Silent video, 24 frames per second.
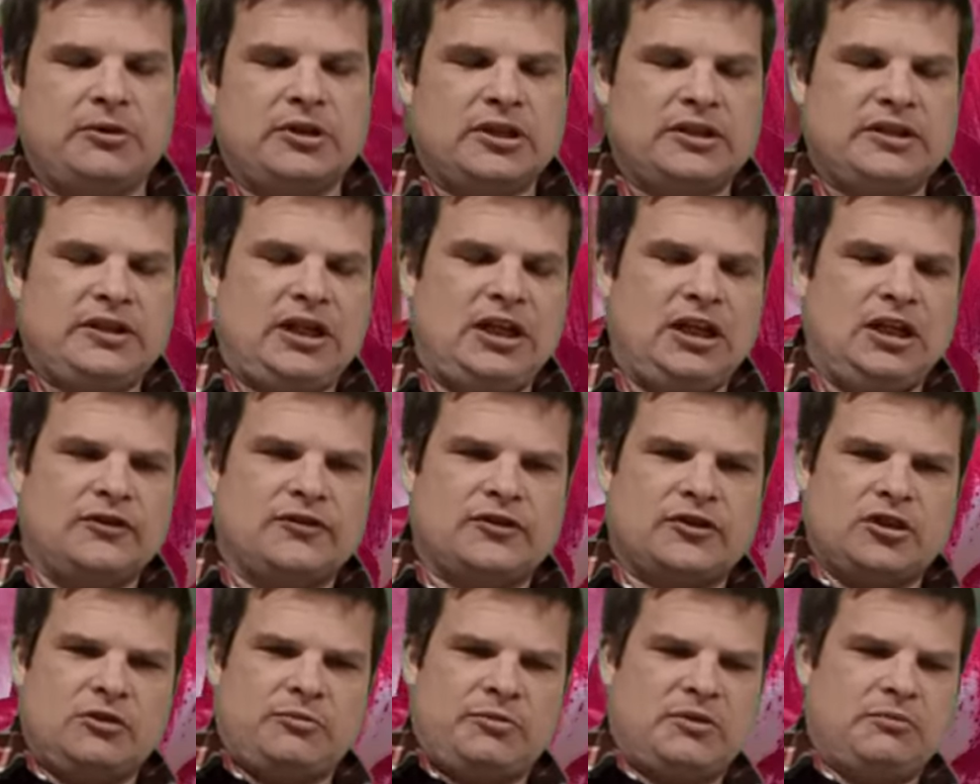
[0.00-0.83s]
on a
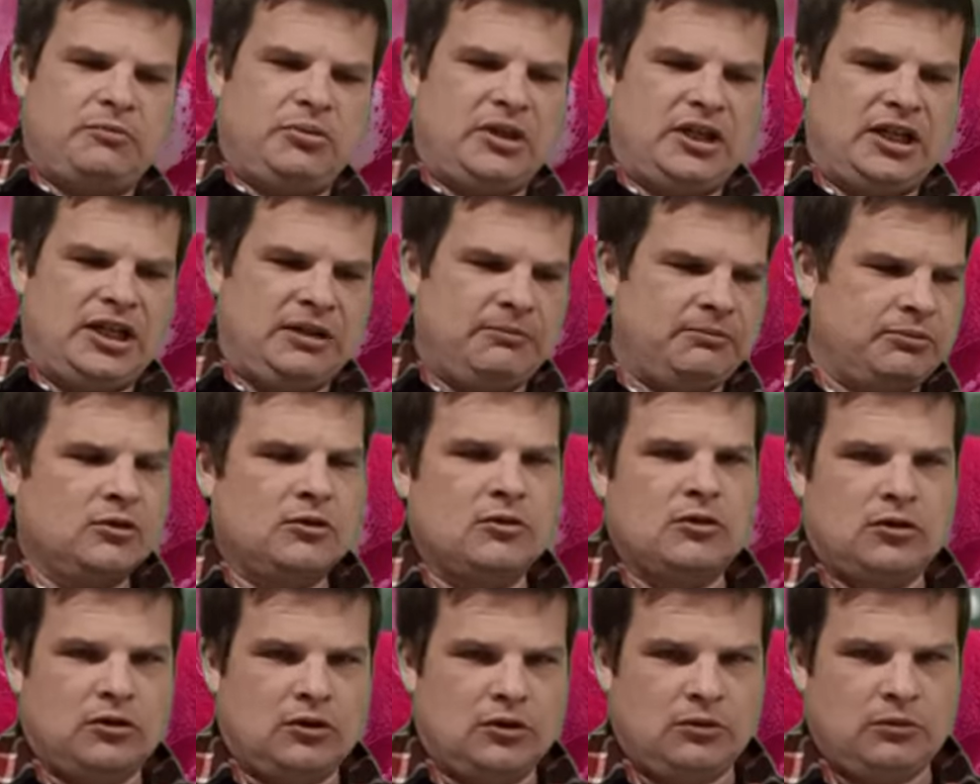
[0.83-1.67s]
telescoping pipe,
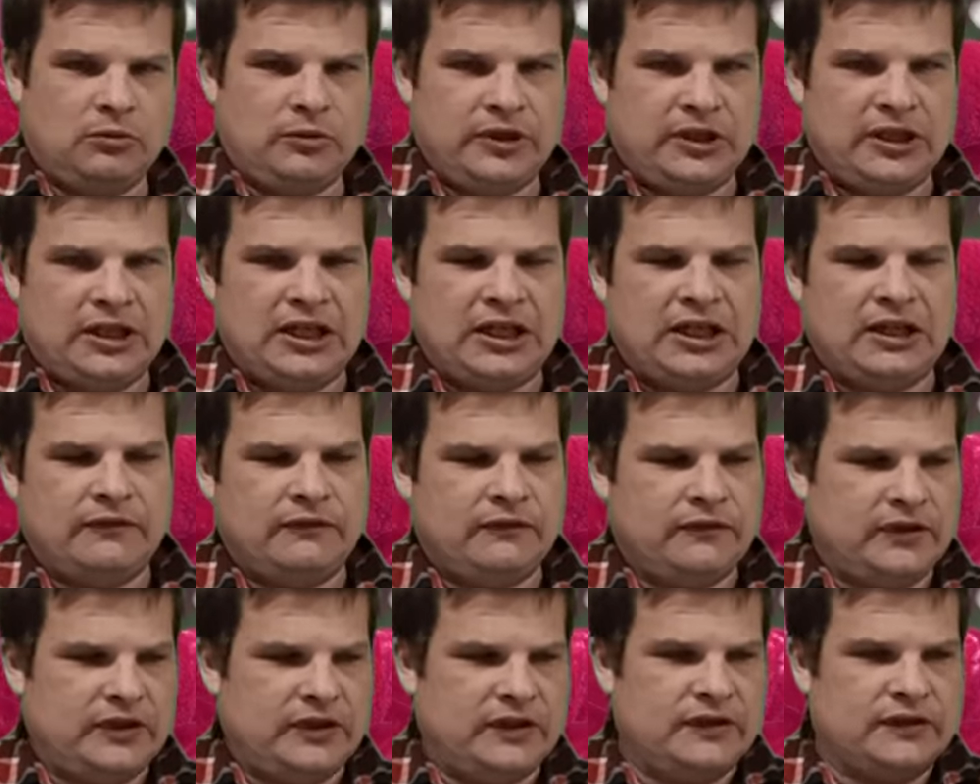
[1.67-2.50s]
or we
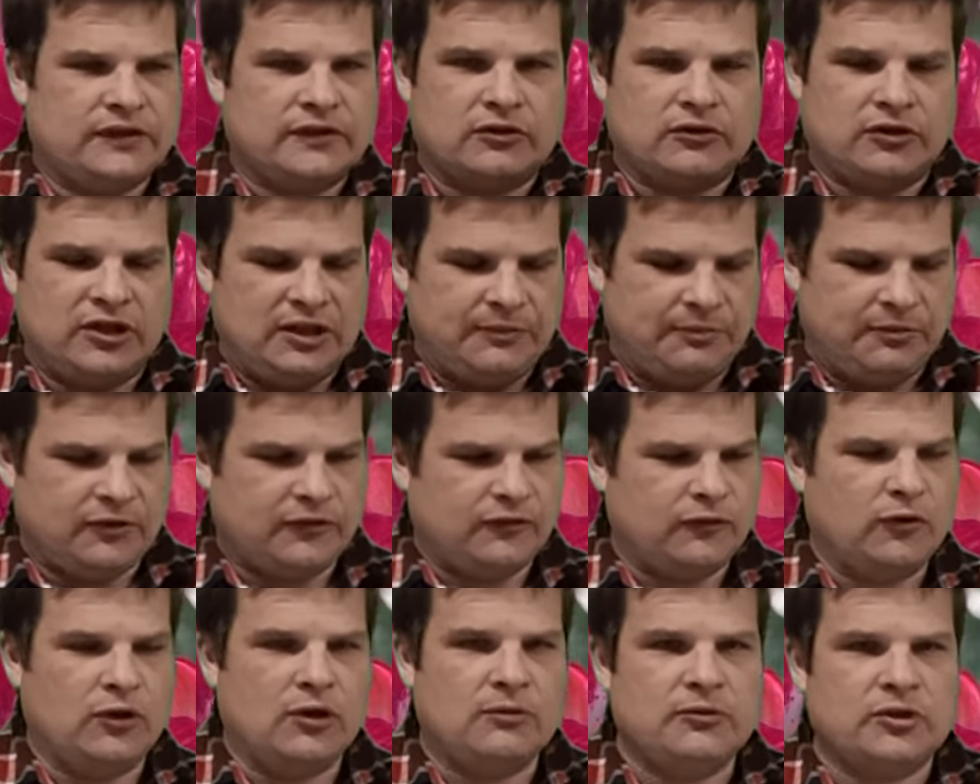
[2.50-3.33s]
have these creepers
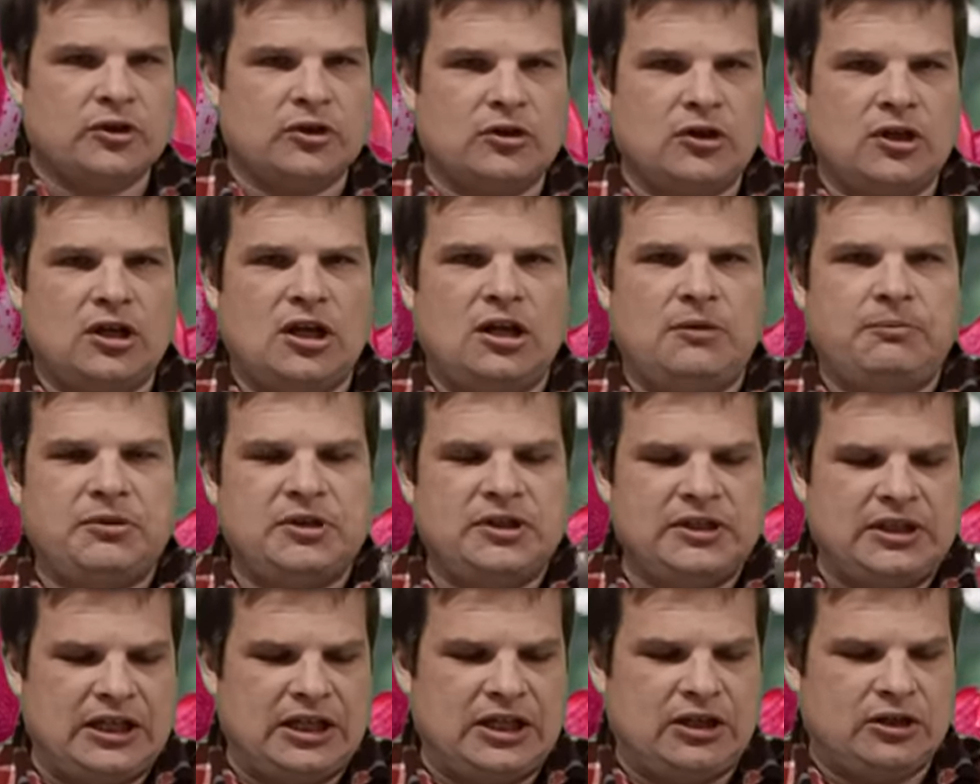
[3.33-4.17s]
for them to go up
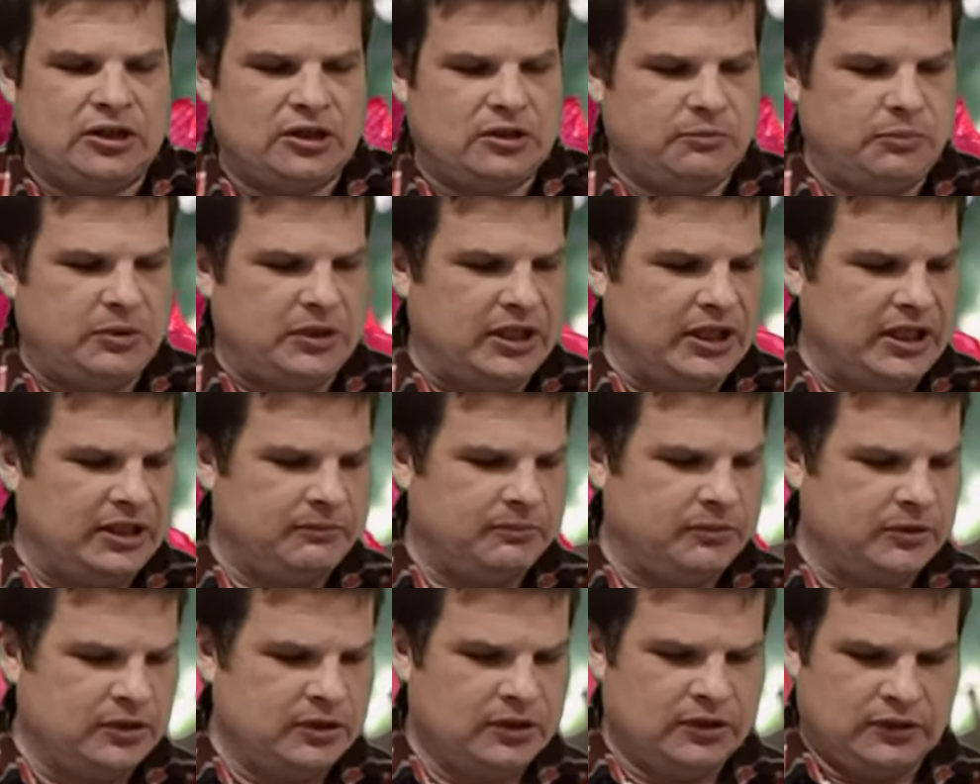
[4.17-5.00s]
and down on a
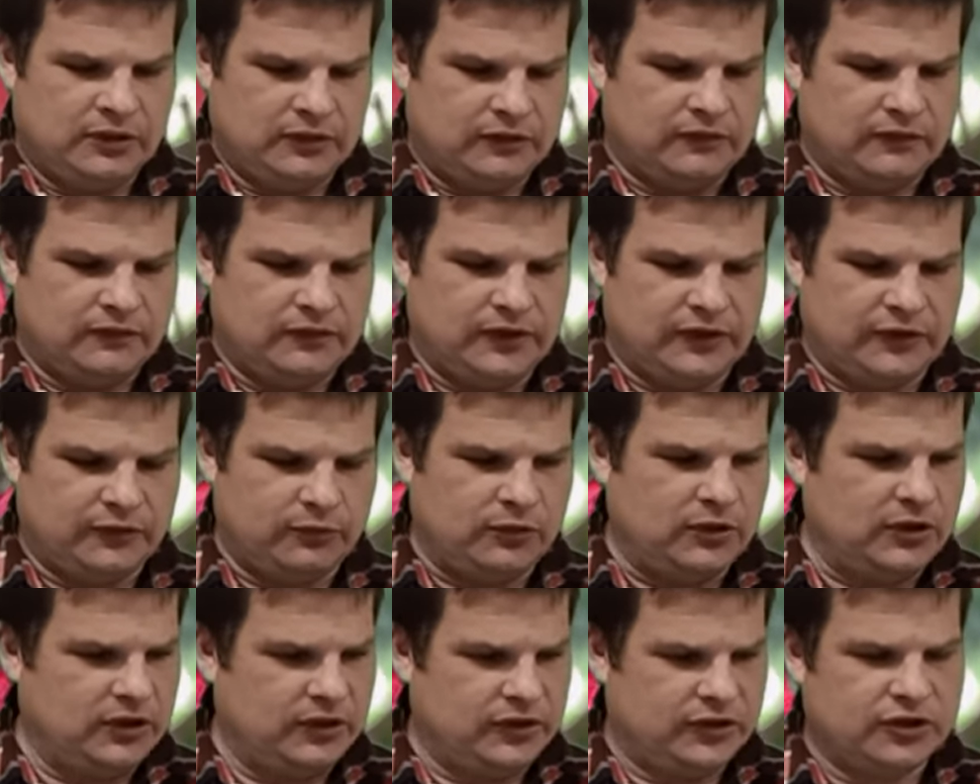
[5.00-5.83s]
pipe. This
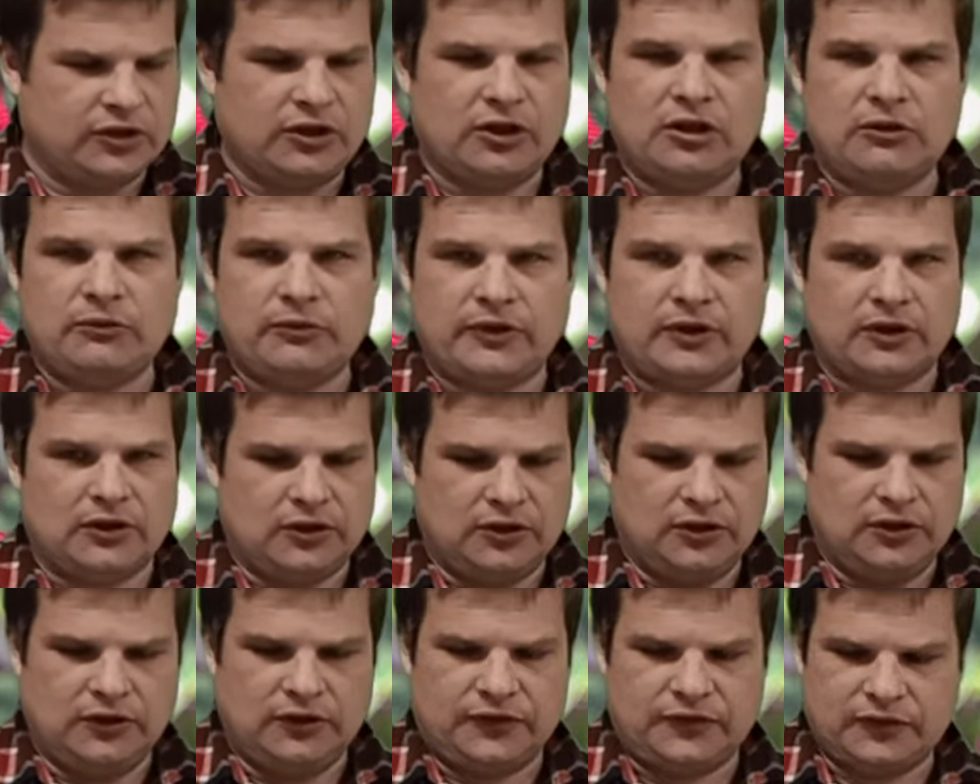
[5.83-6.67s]
one is shown with it
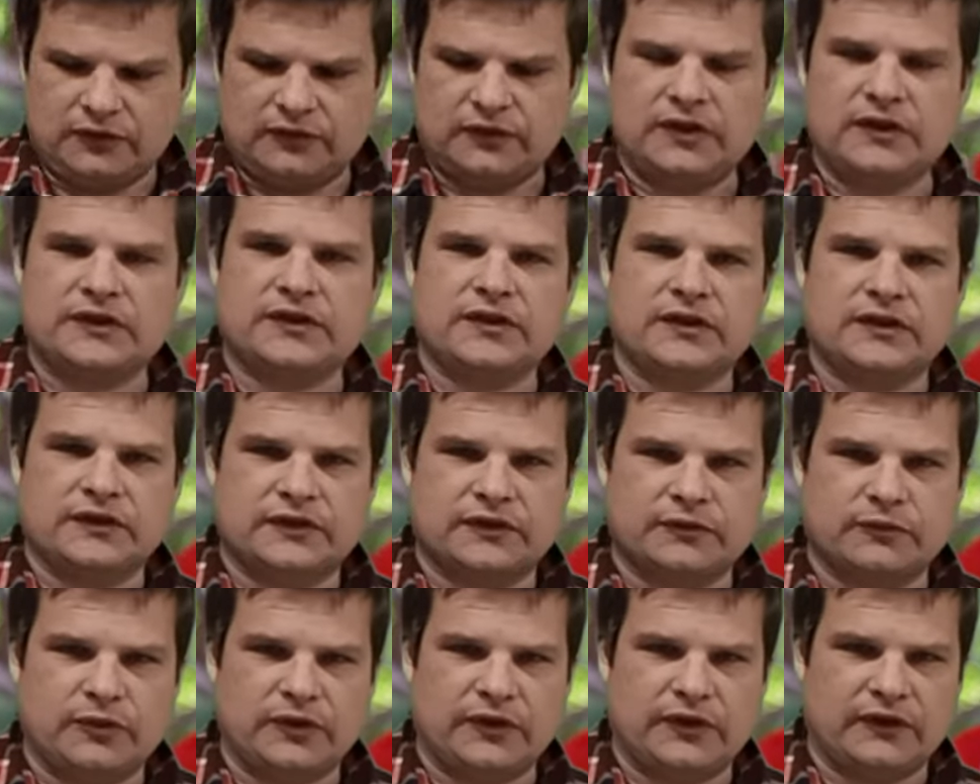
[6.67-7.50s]
loose. This
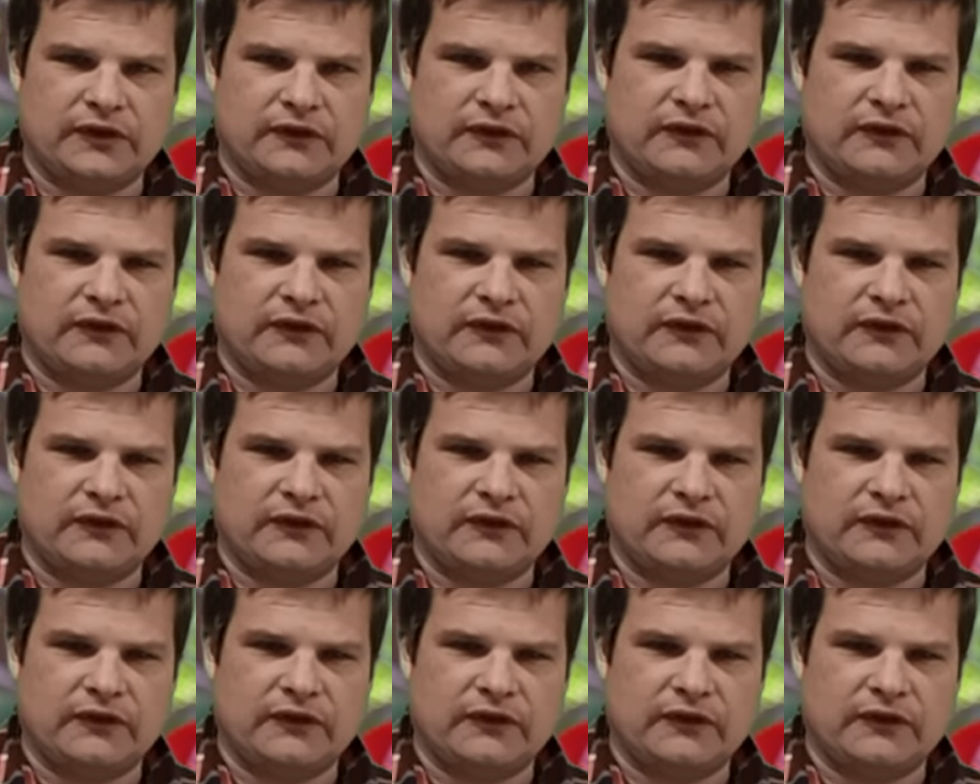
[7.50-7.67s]
is with it